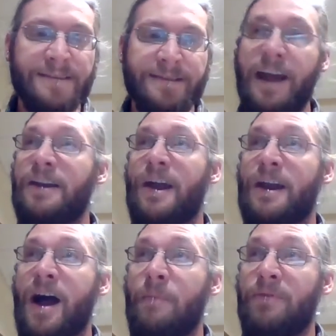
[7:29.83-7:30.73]
Stan got
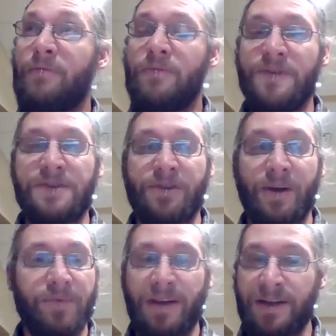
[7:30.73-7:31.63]
a copy of the movie
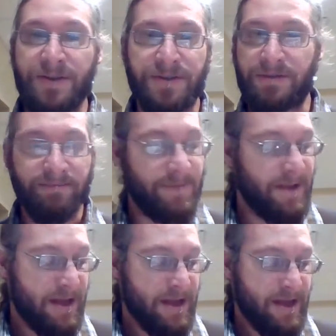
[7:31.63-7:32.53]
script and he just
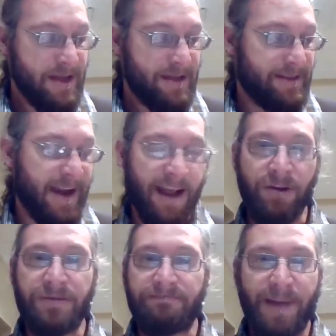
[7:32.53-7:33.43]
said, I
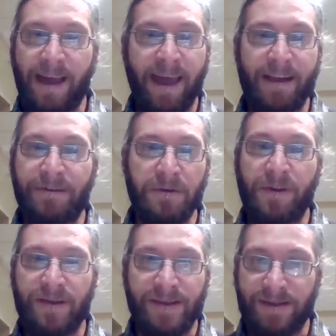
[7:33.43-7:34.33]
can't do
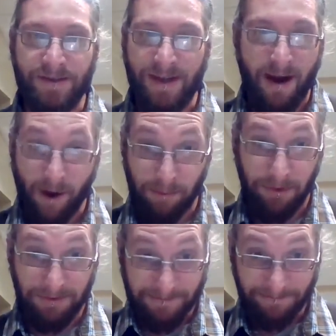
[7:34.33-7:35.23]
this. This is
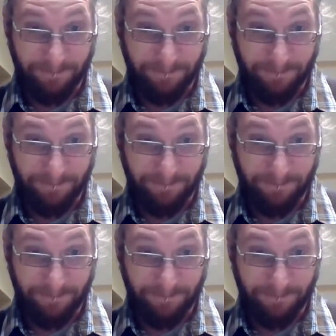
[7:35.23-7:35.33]
terrible.